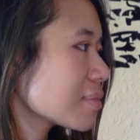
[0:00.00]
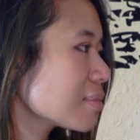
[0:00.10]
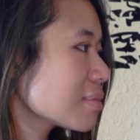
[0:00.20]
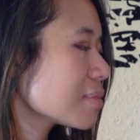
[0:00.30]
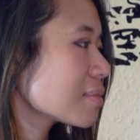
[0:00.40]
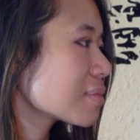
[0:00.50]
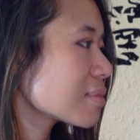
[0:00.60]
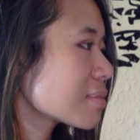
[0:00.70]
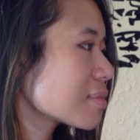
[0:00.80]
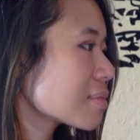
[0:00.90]

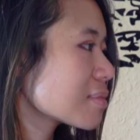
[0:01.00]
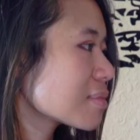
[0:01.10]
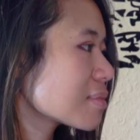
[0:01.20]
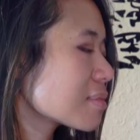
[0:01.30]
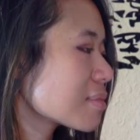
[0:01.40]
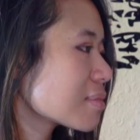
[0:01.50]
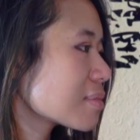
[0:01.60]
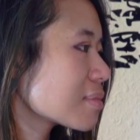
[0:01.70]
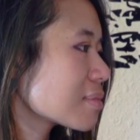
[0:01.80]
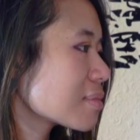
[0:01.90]

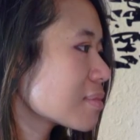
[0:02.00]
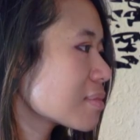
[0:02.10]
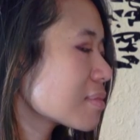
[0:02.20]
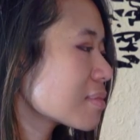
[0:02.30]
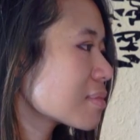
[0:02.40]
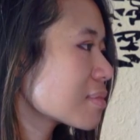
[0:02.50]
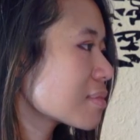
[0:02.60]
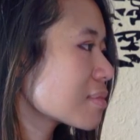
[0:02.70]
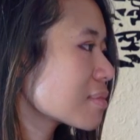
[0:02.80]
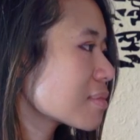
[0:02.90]

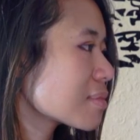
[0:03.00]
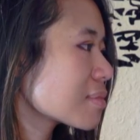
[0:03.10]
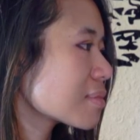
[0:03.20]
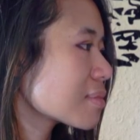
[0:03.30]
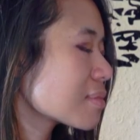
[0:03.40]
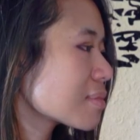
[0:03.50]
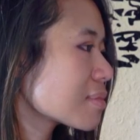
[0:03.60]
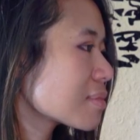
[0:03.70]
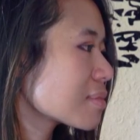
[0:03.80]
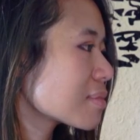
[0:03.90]

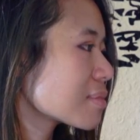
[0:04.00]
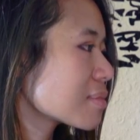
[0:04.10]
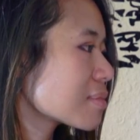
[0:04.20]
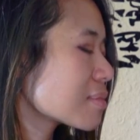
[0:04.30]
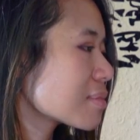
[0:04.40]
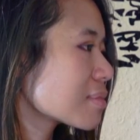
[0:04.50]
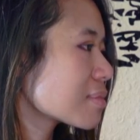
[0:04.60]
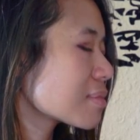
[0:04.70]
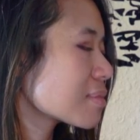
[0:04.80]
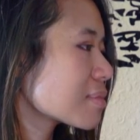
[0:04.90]

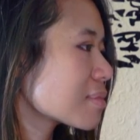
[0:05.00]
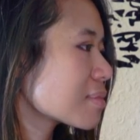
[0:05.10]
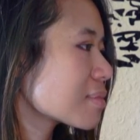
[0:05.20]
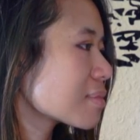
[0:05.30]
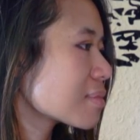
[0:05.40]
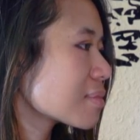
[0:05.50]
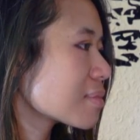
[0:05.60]
[no speech]